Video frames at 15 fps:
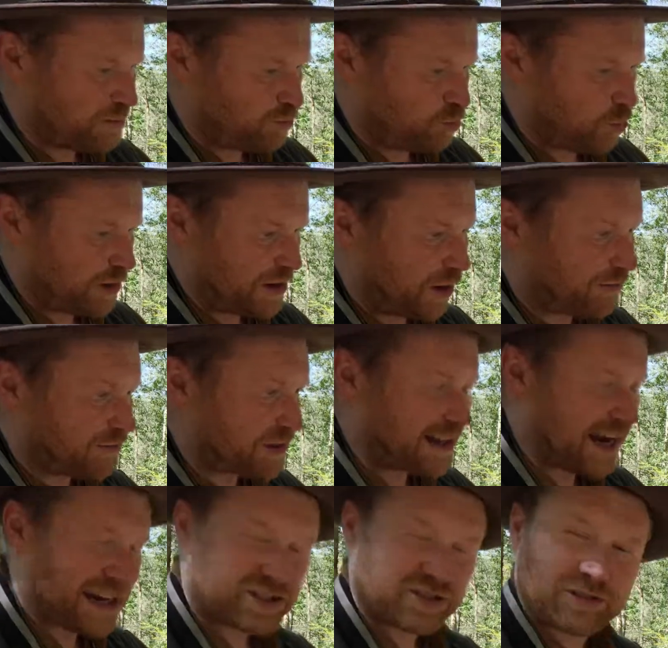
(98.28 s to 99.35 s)
we often
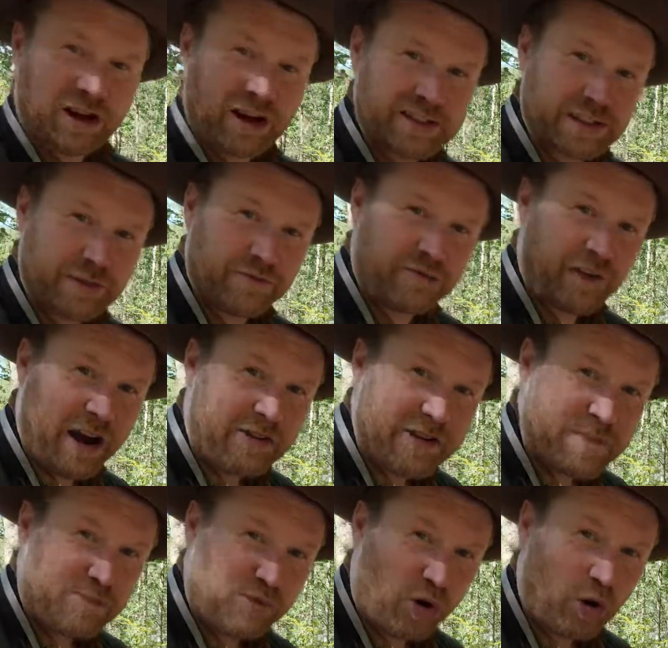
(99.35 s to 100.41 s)
categorize them very
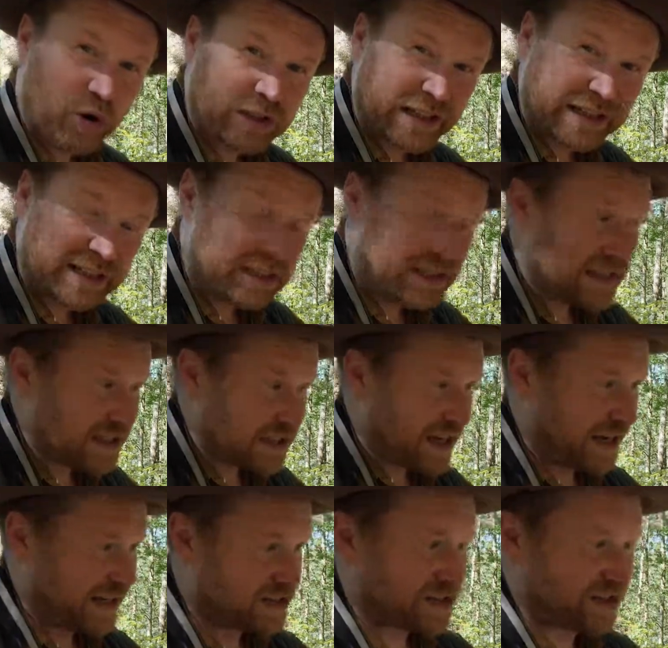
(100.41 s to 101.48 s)
broadly
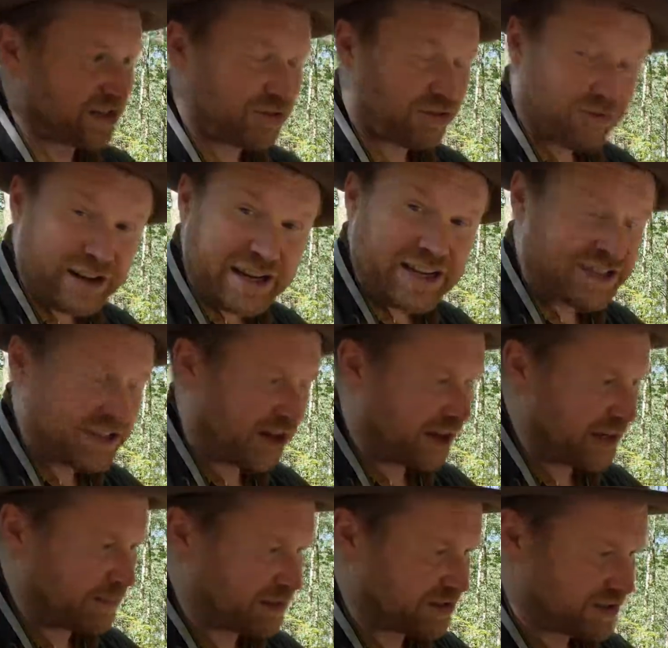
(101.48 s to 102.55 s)
into 3
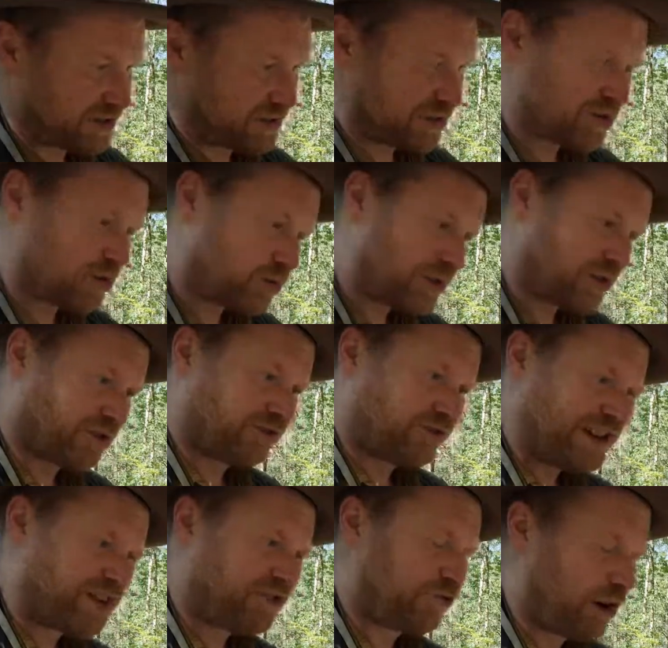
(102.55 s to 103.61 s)
types, so
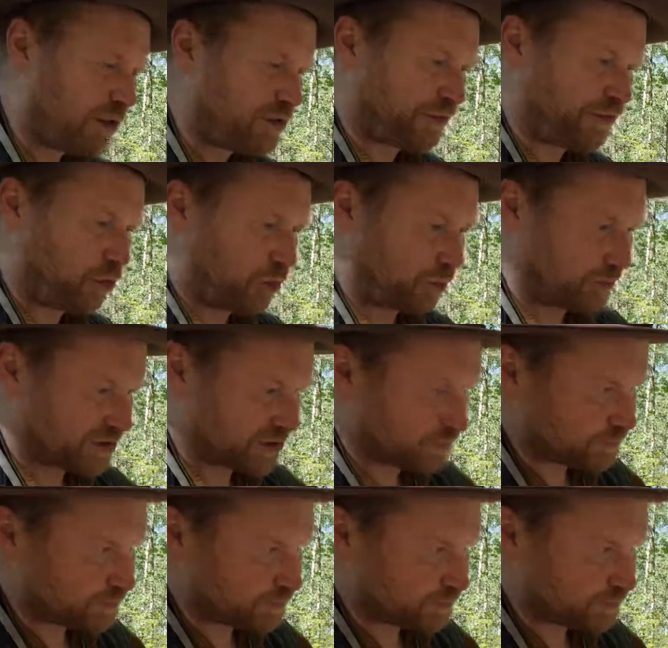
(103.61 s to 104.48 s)
3 growth forms.